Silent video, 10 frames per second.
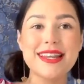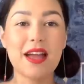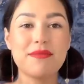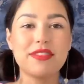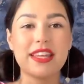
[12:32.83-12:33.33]

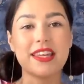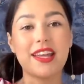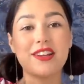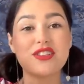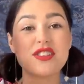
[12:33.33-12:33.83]
I'm
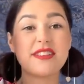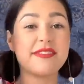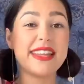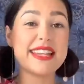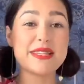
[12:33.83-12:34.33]
thinking just a
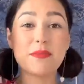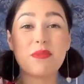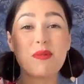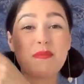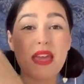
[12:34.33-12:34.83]
really
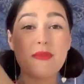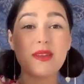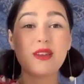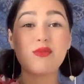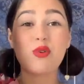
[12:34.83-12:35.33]
simple
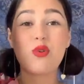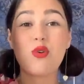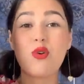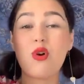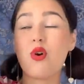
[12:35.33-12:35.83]
baby
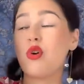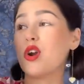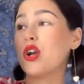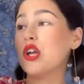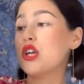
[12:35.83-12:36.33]
grow
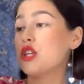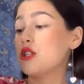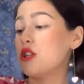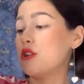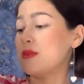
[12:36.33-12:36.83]
or
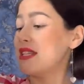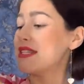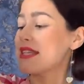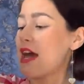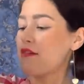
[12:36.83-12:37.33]

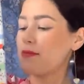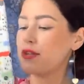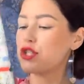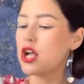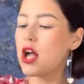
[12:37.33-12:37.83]
two-piece set of
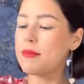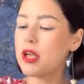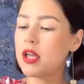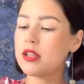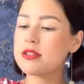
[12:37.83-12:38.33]

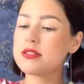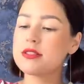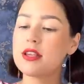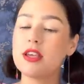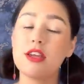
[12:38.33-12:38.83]

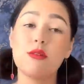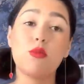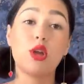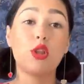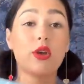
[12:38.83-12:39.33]
pyjamas
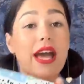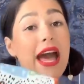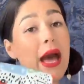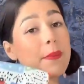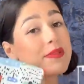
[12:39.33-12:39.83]
will look
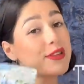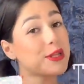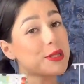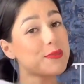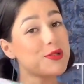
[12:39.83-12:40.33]

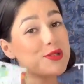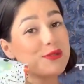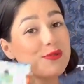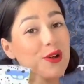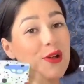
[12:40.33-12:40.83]
absolutely
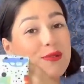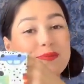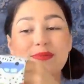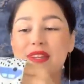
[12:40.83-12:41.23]
beautiful.